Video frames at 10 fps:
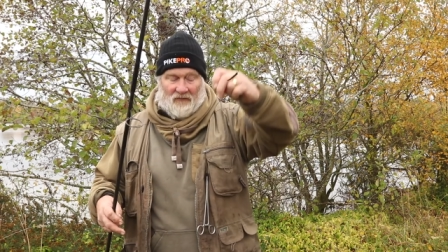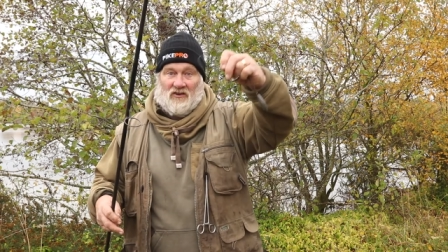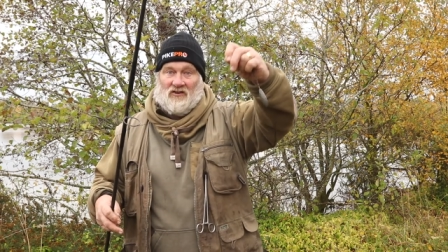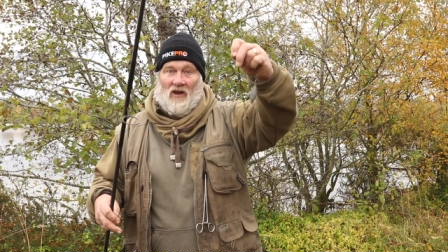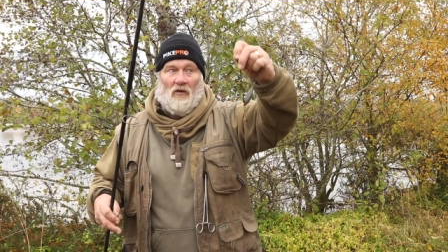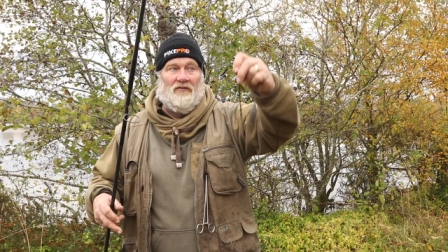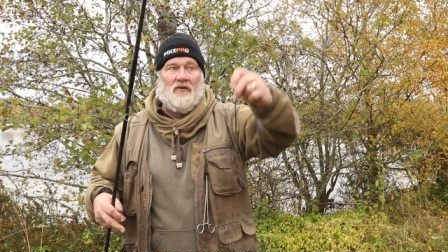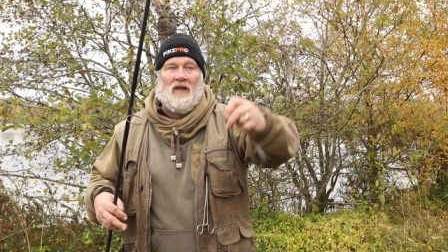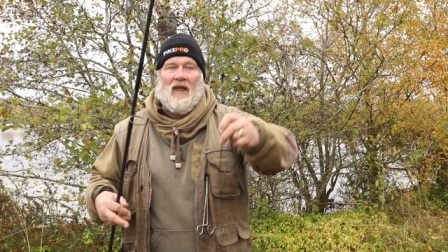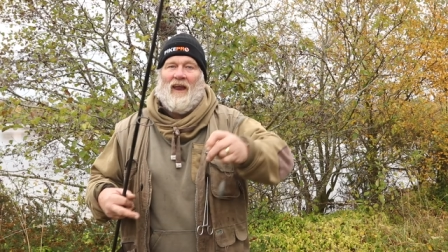off the
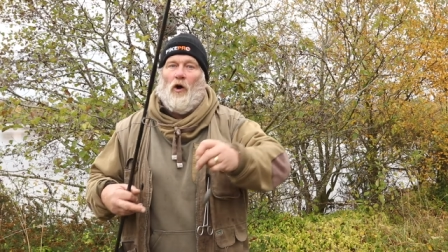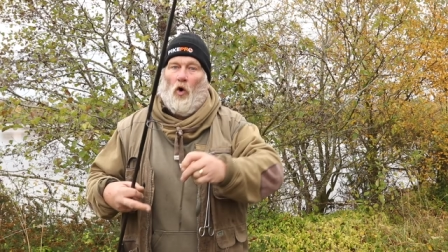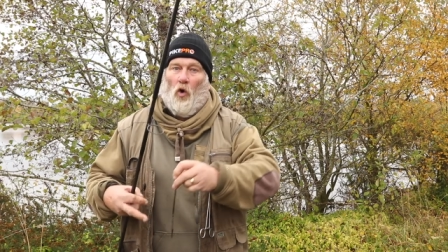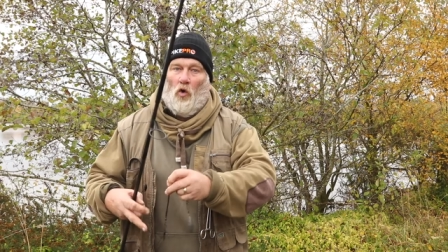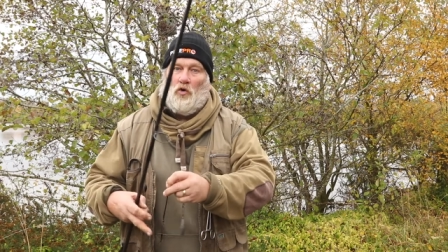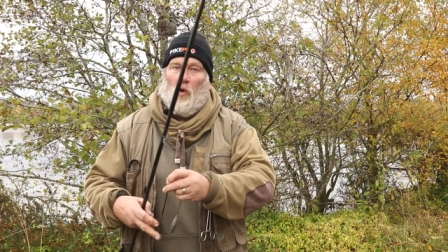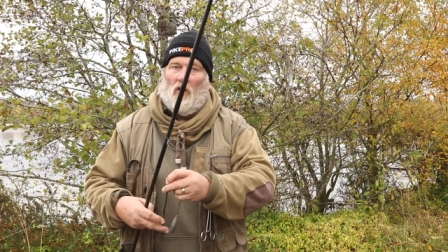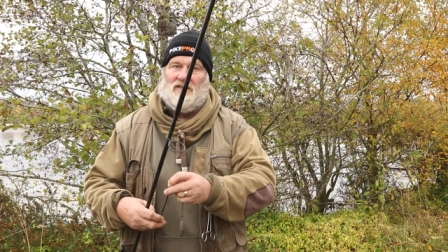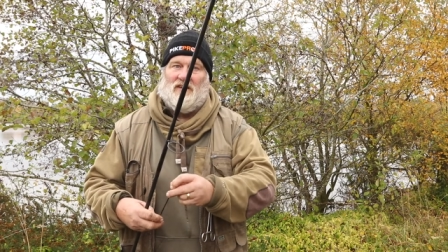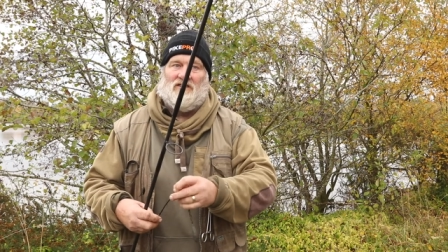shelf and all
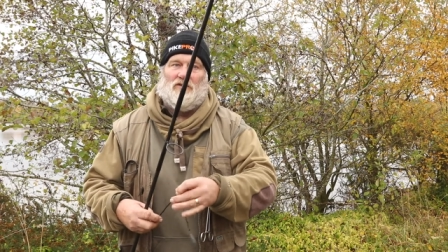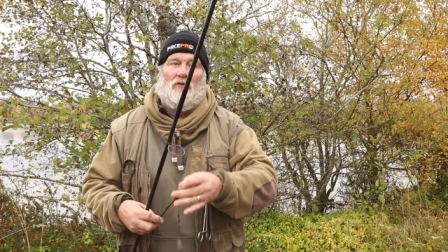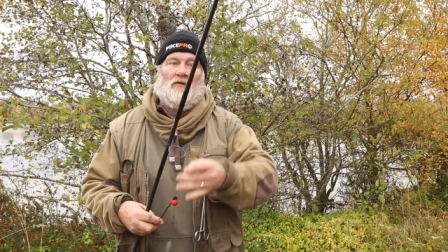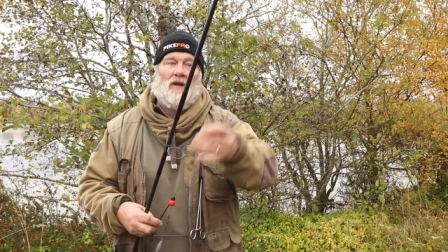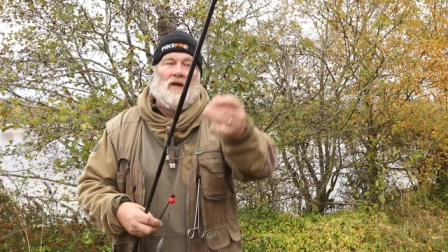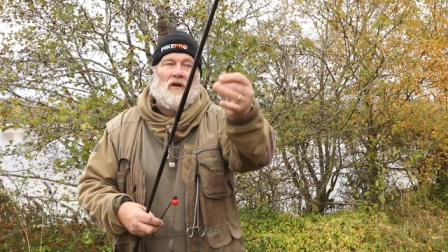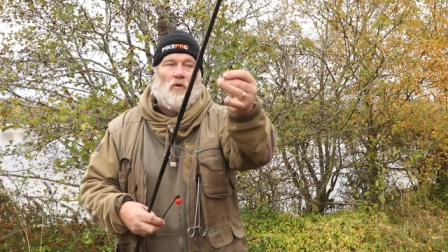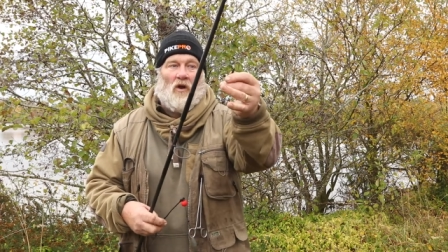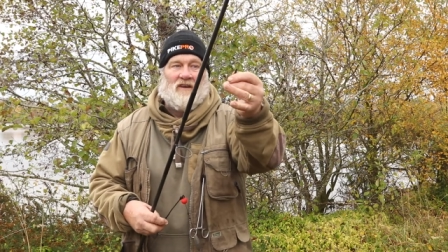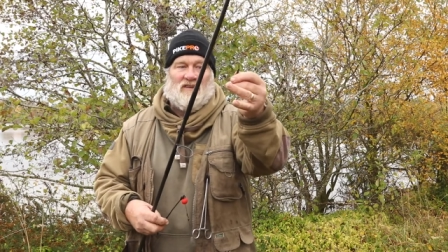quality stuff.
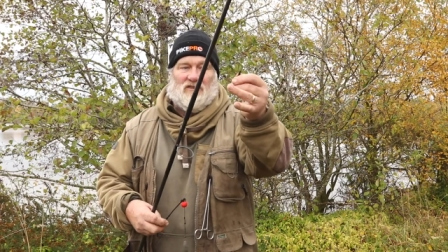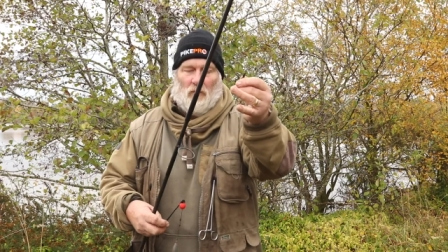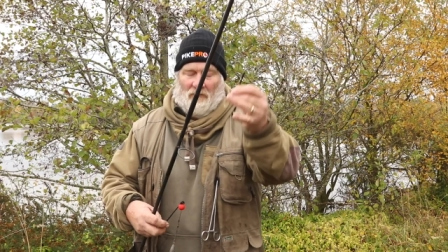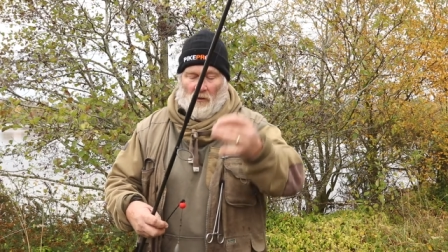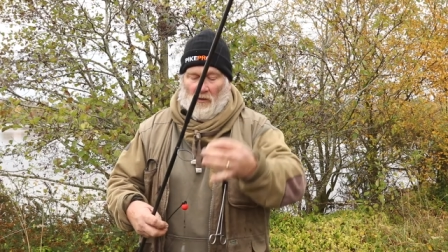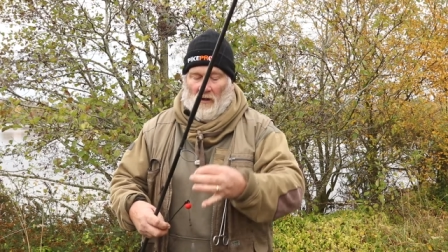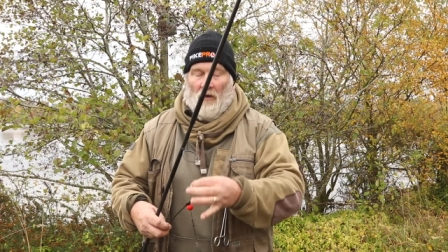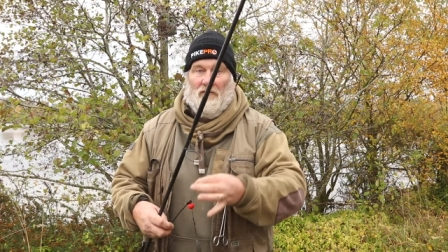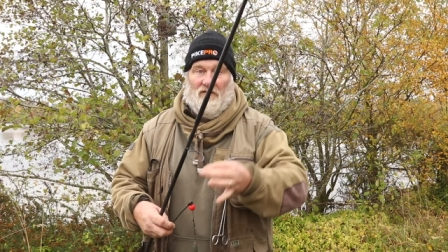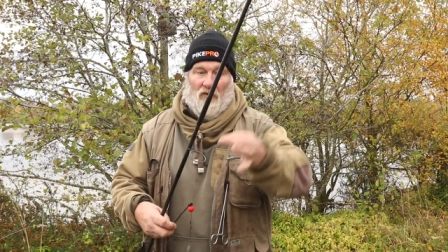Quality swivel,
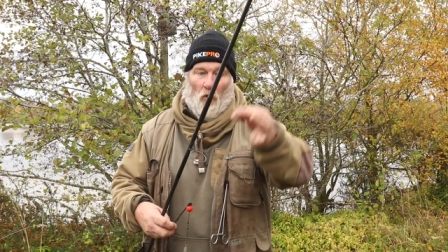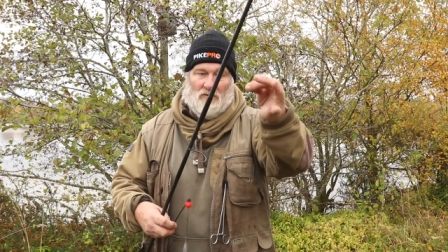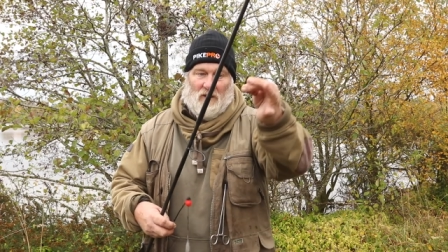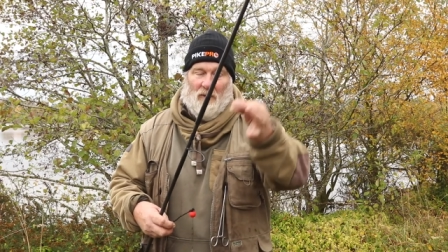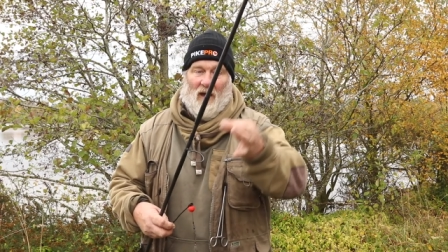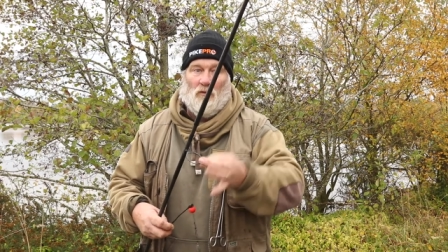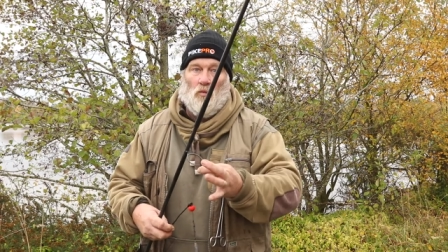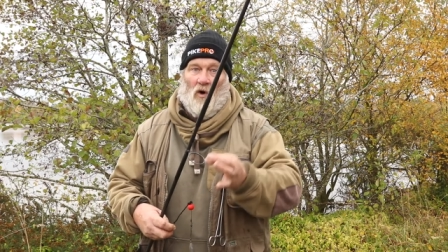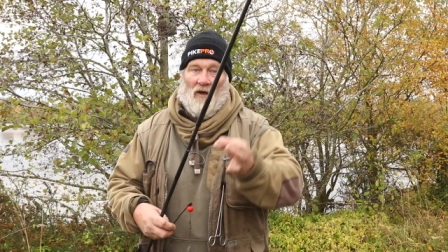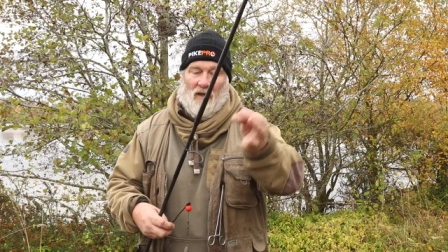forty pound
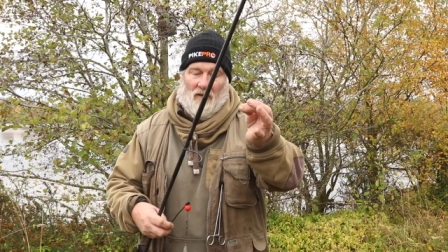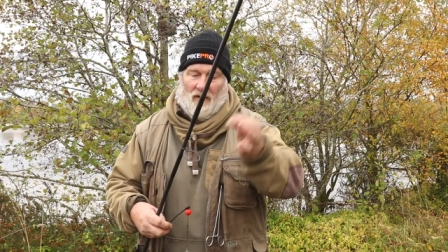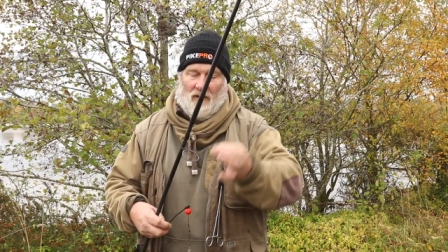wire.